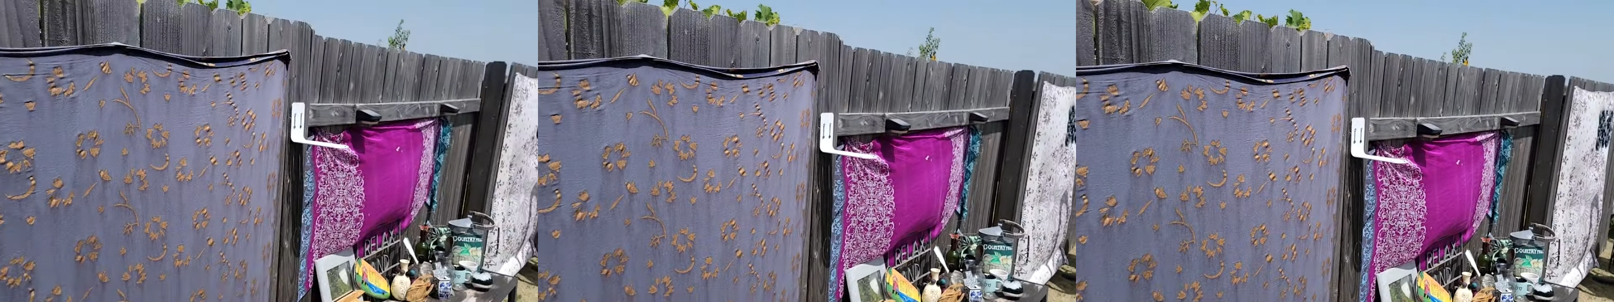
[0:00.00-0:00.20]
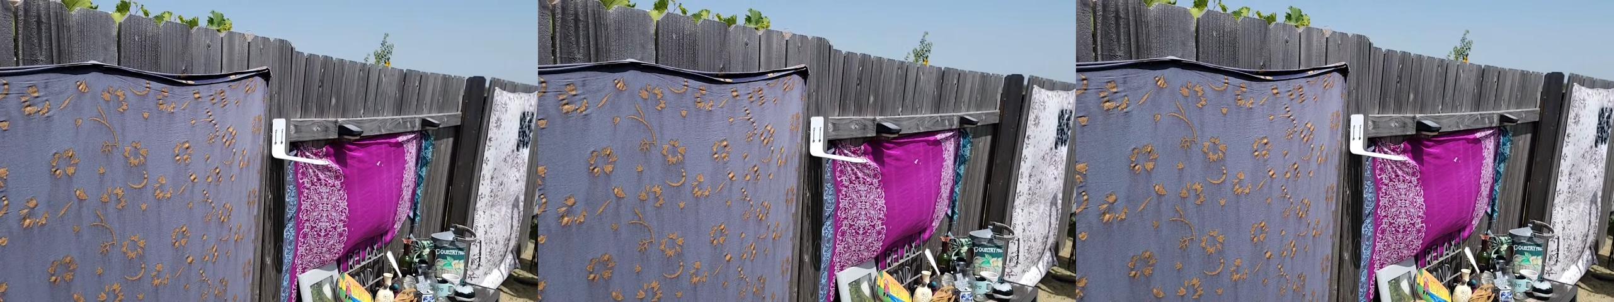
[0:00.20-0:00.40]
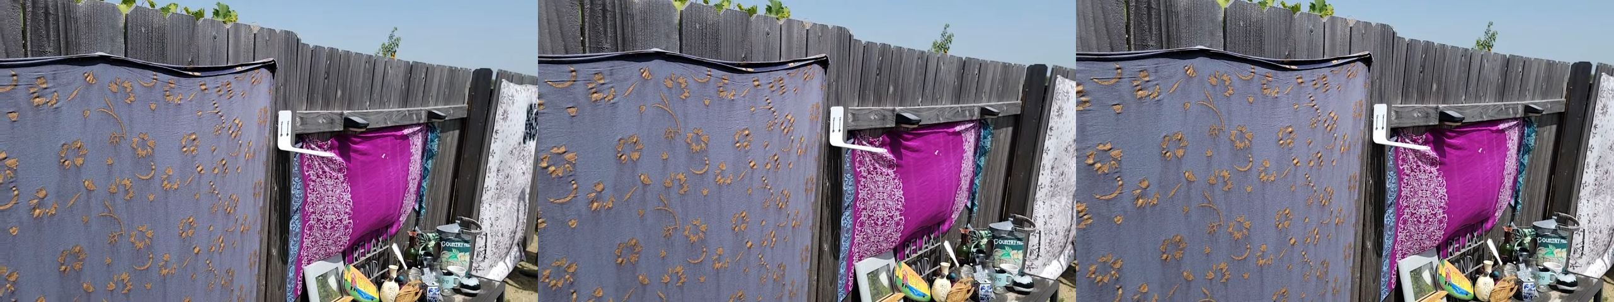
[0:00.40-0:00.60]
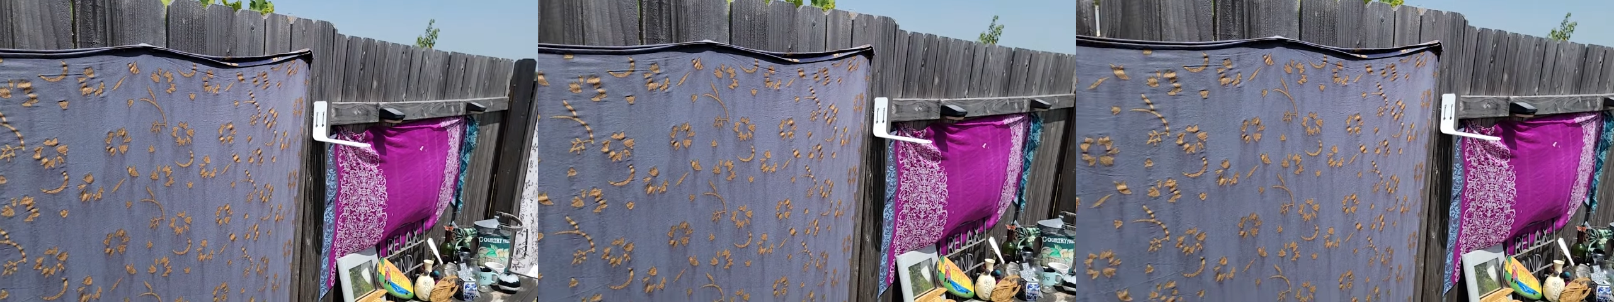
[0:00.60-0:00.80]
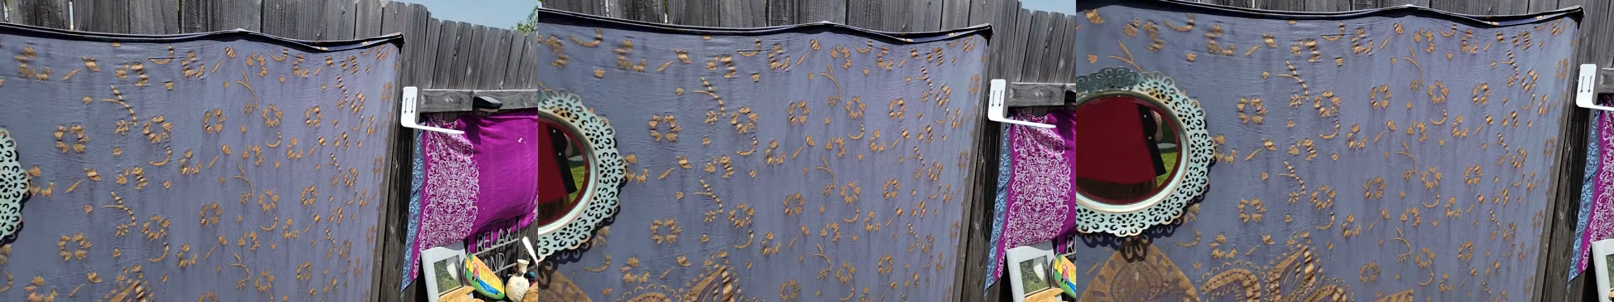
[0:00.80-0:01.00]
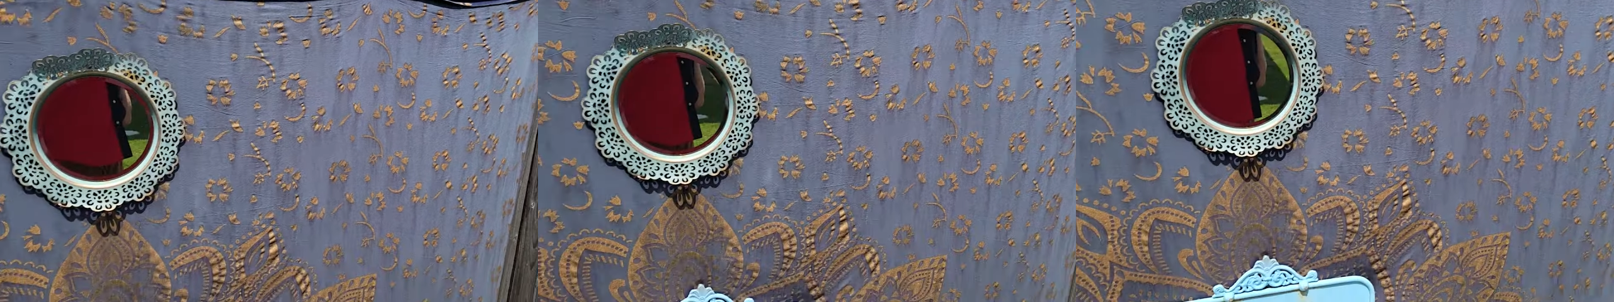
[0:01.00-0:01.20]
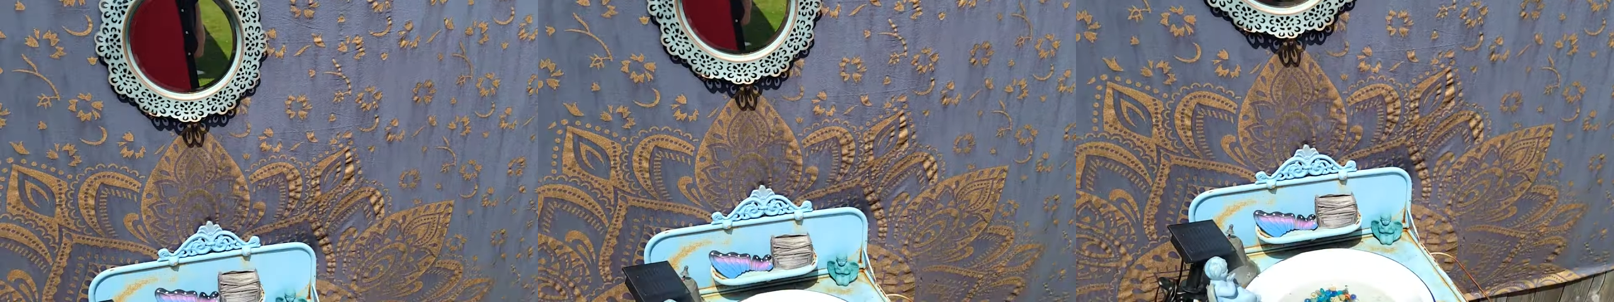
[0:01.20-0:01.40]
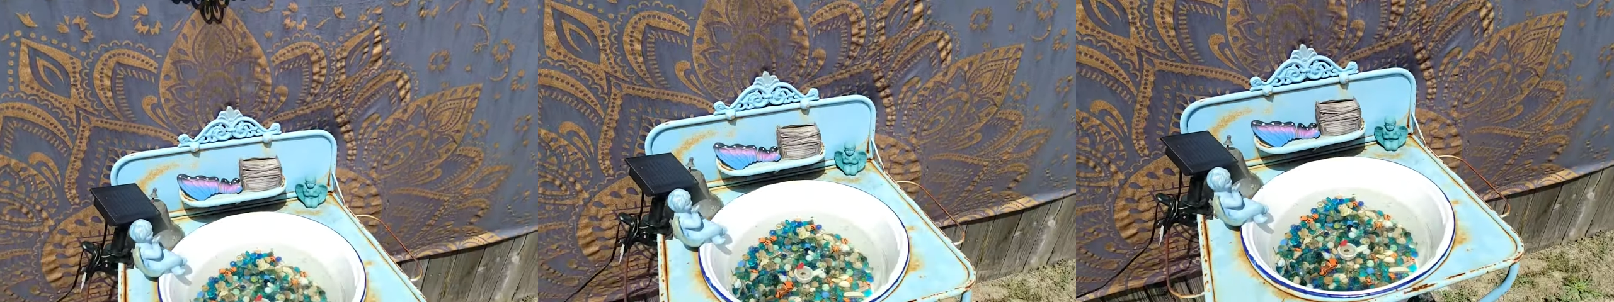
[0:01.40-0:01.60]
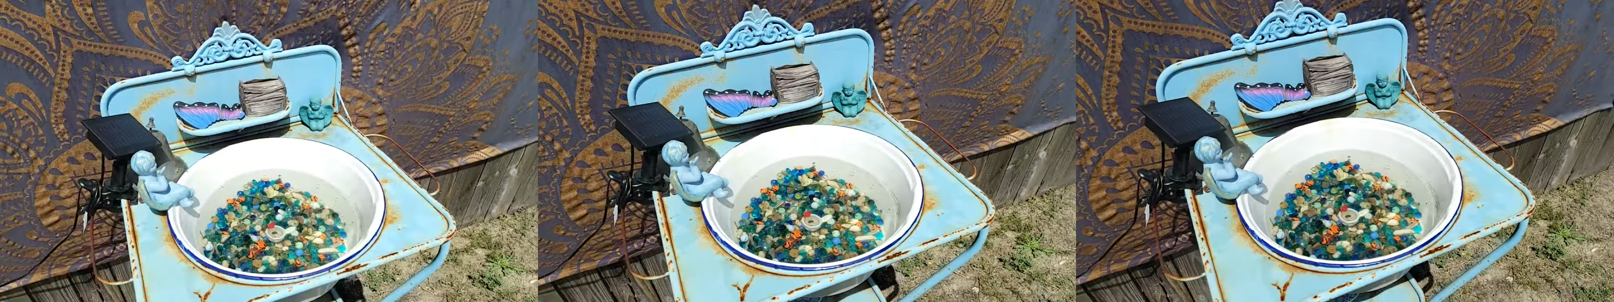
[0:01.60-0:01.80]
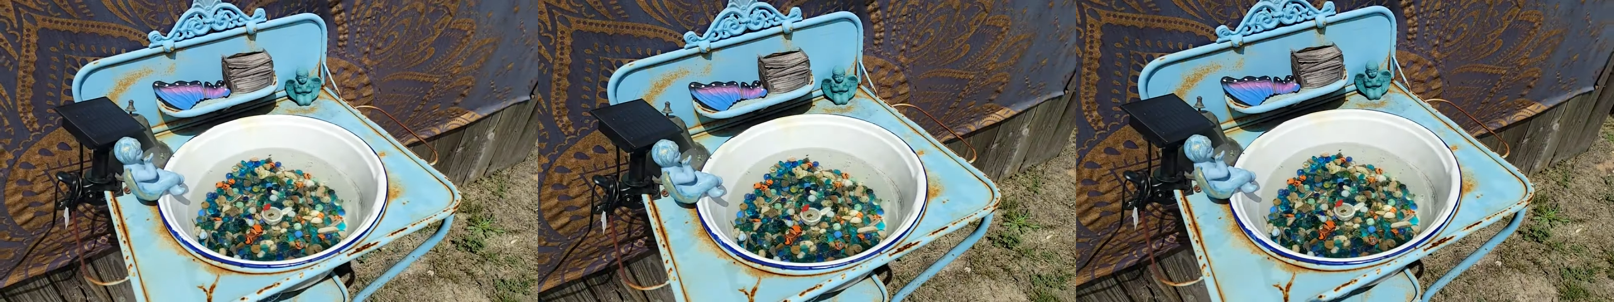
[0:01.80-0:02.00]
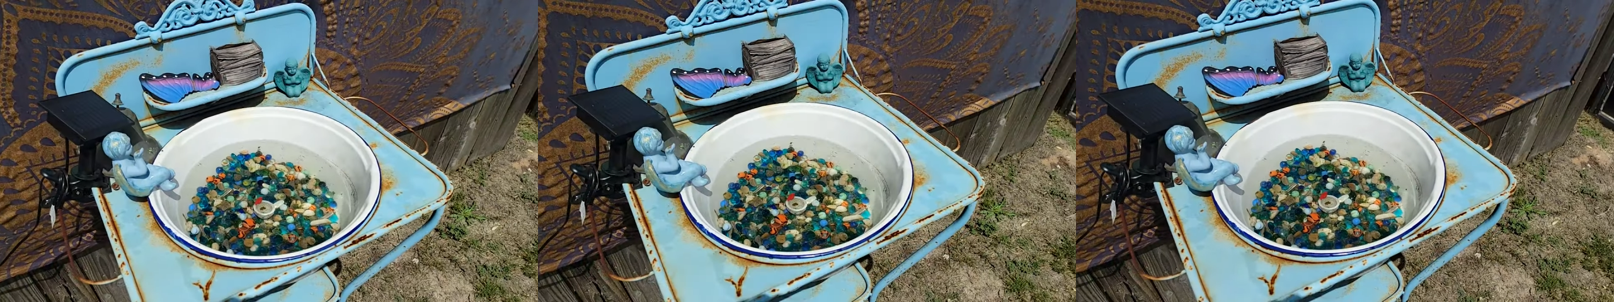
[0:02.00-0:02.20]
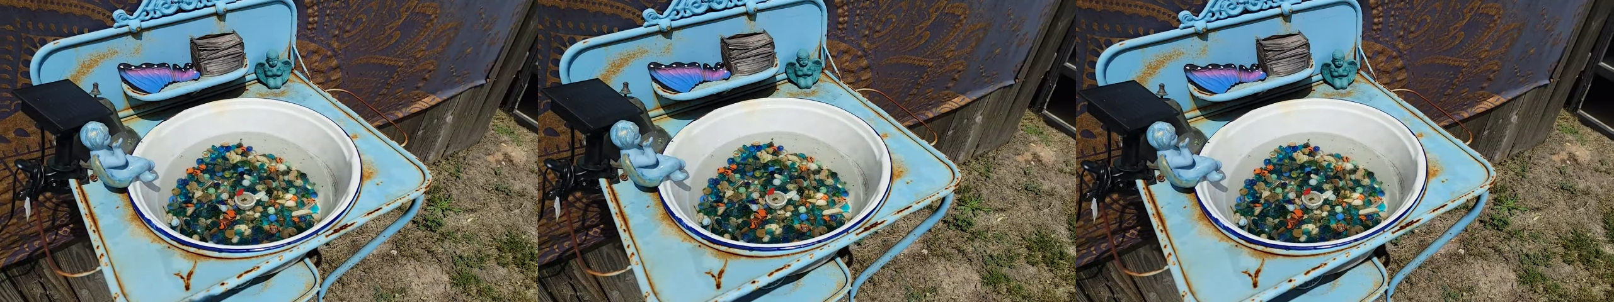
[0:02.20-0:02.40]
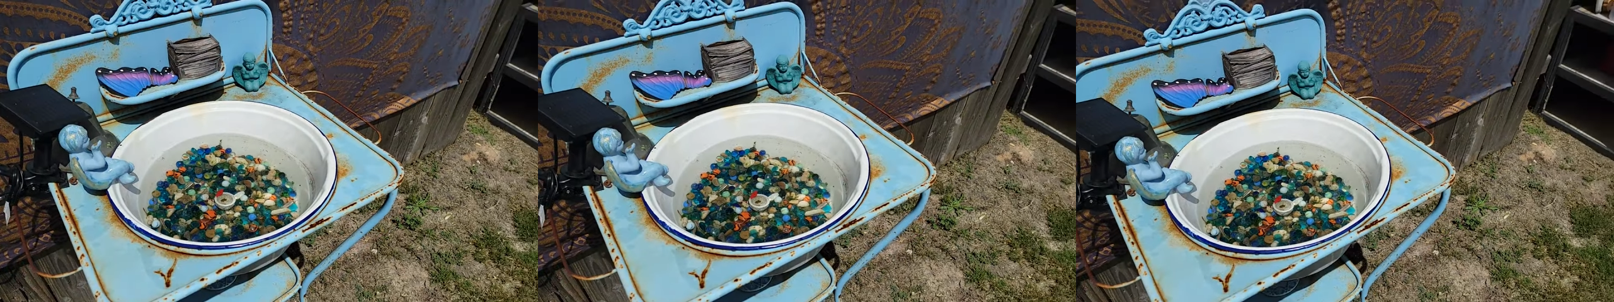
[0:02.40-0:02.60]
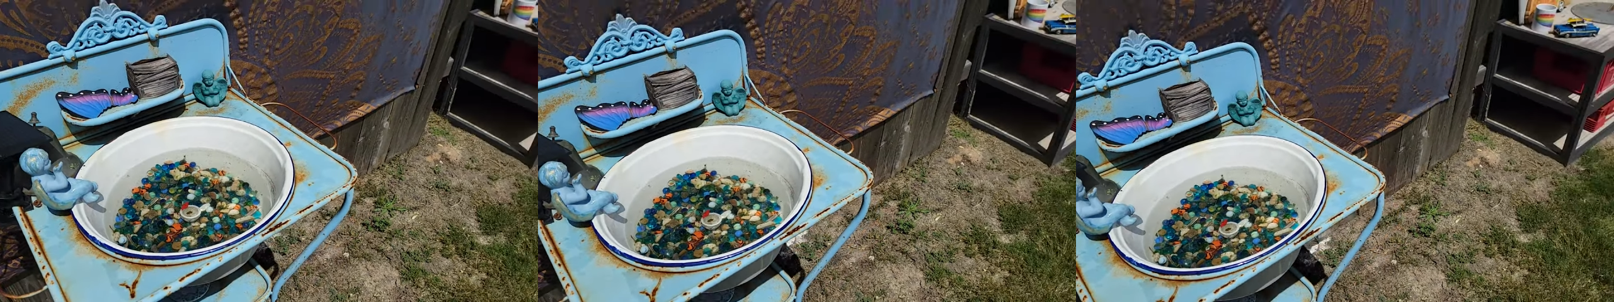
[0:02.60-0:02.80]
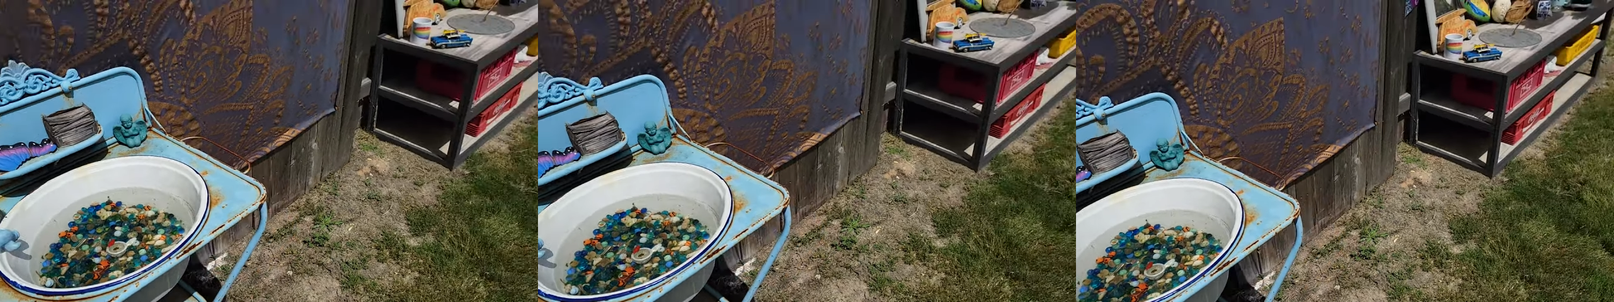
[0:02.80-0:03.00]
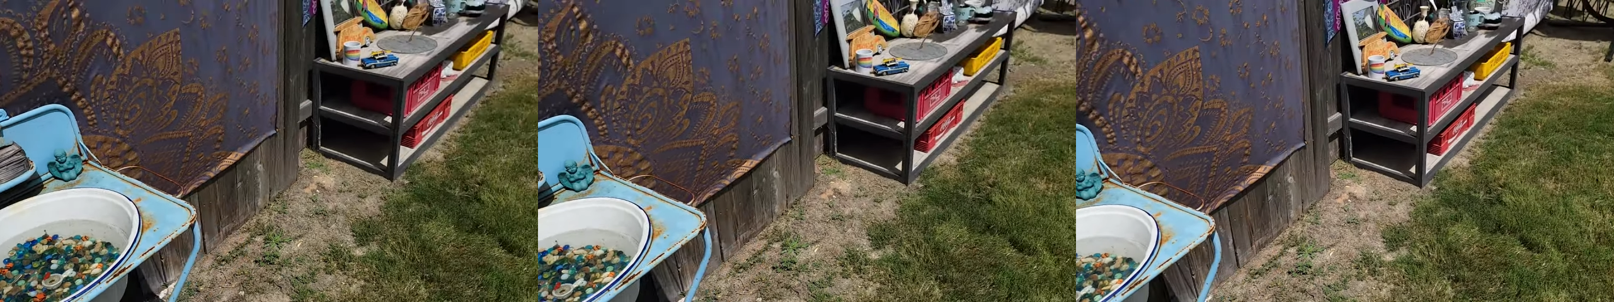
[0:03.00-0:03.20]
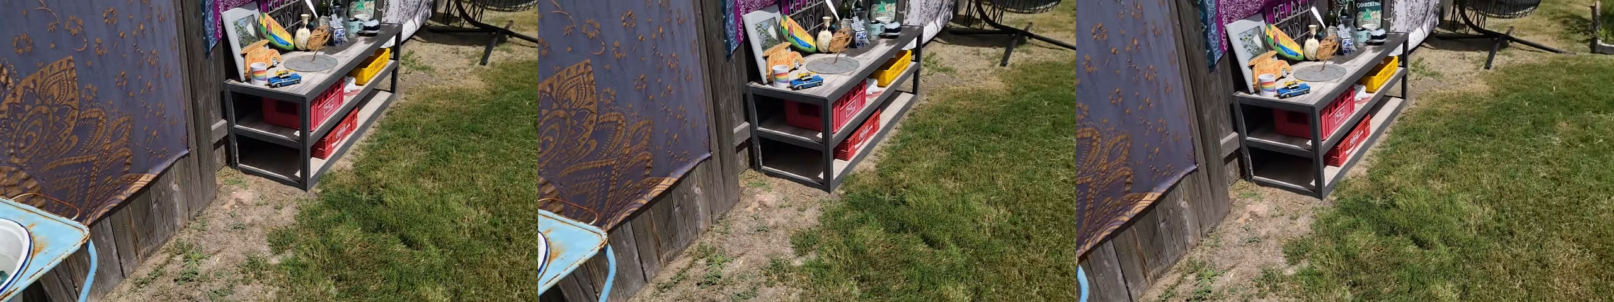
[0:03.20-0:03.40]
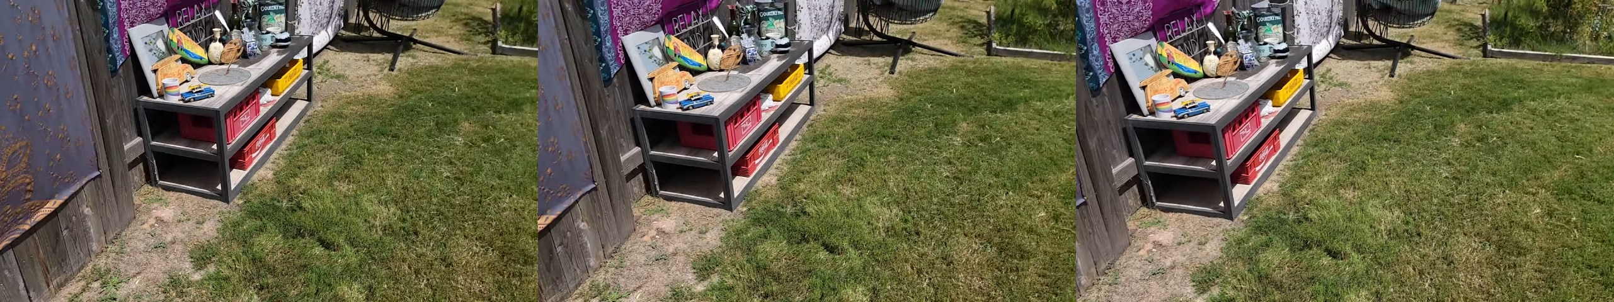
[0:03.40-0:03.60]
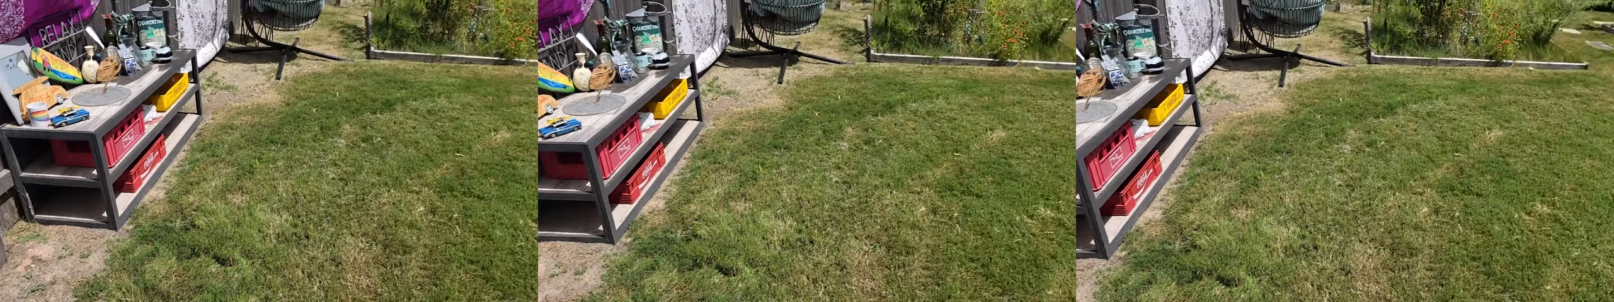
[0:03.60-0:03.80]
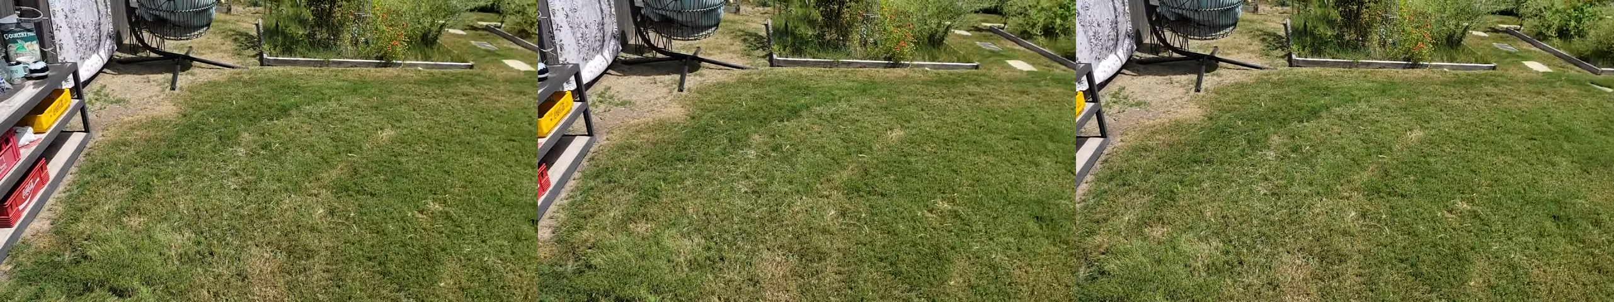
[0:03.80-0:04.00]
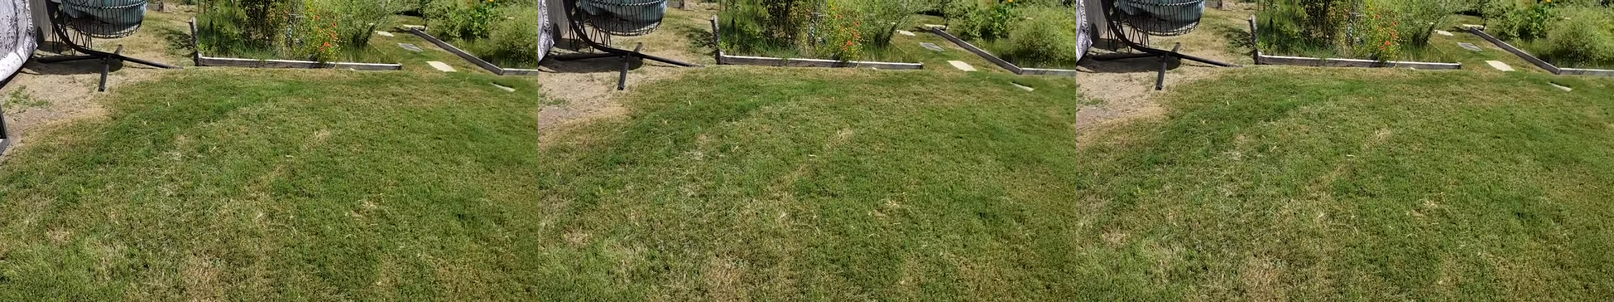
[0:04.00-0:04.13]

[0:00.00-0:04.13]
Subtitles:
[unreadable: no face in view]